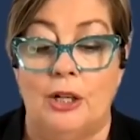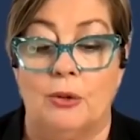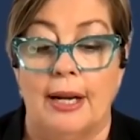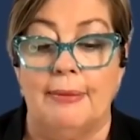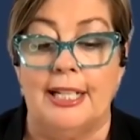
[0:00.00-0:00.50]

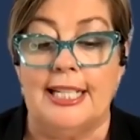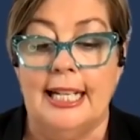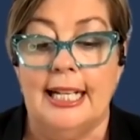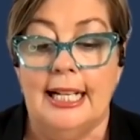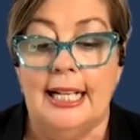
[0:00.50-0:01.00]
agreement,
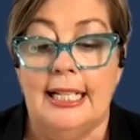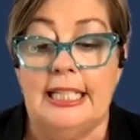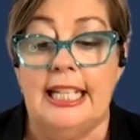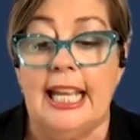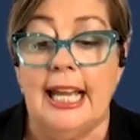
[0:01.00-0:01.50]

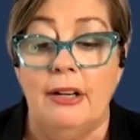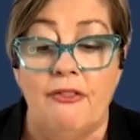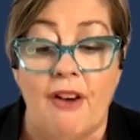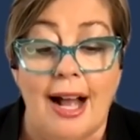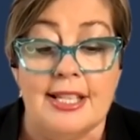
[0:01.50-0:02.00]
to get
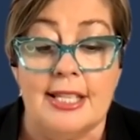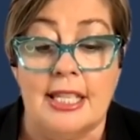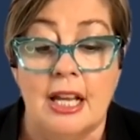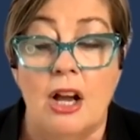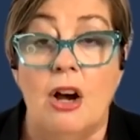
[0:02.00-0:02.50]

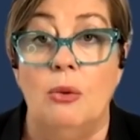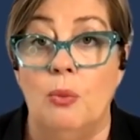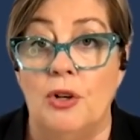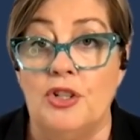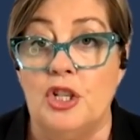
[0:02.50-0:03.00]
advice on
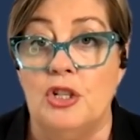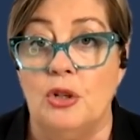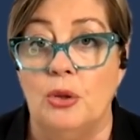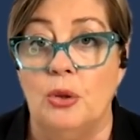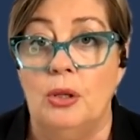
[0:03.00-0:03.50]
what to
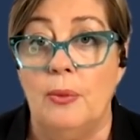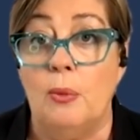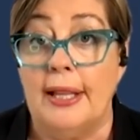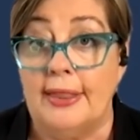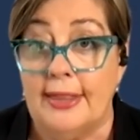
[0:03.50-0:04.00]
do
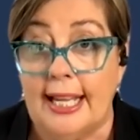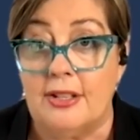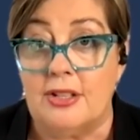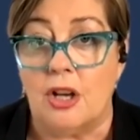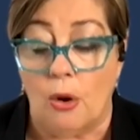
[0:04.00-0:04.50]
when
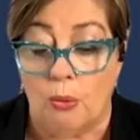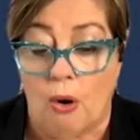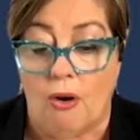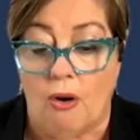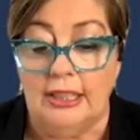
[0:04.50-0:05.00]
things go
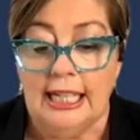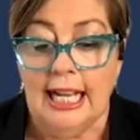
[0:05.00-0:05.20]
wrong,